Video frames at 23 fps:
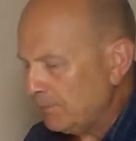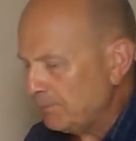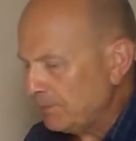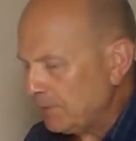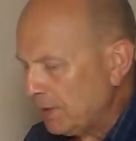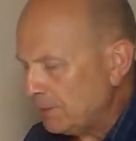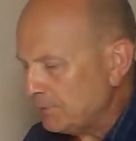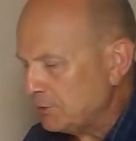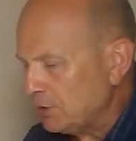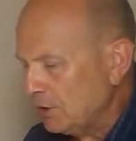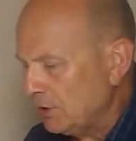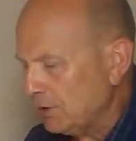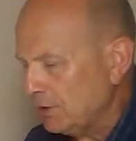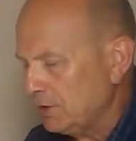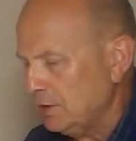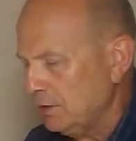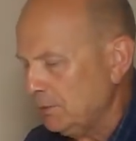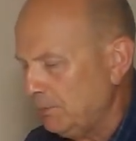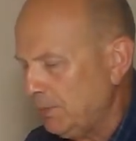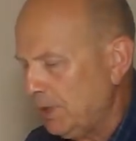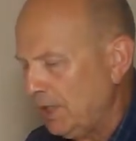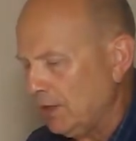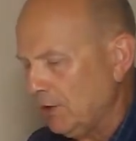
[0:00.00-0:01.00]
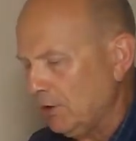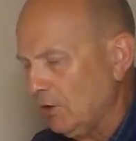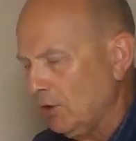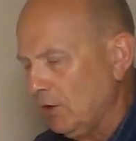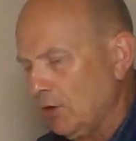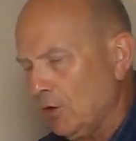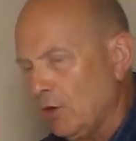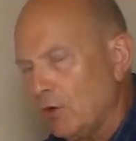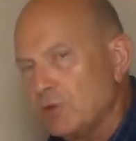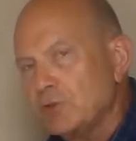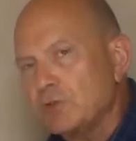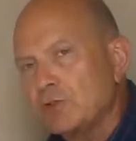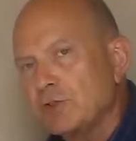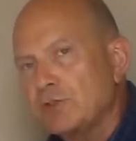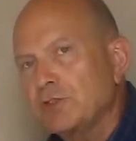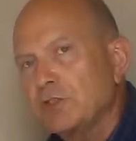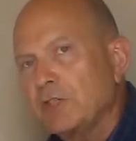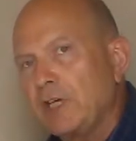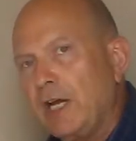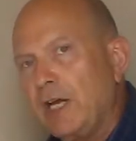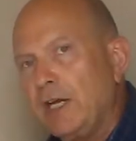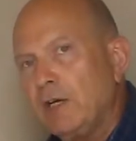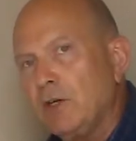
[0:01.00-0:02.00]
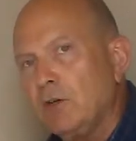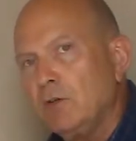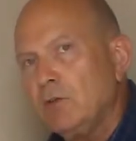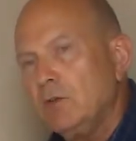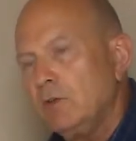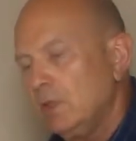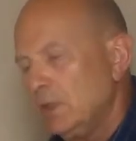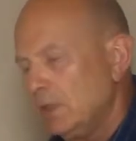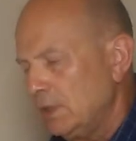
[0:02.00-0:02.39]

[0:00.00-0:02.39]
I'm talking about on a larger scale,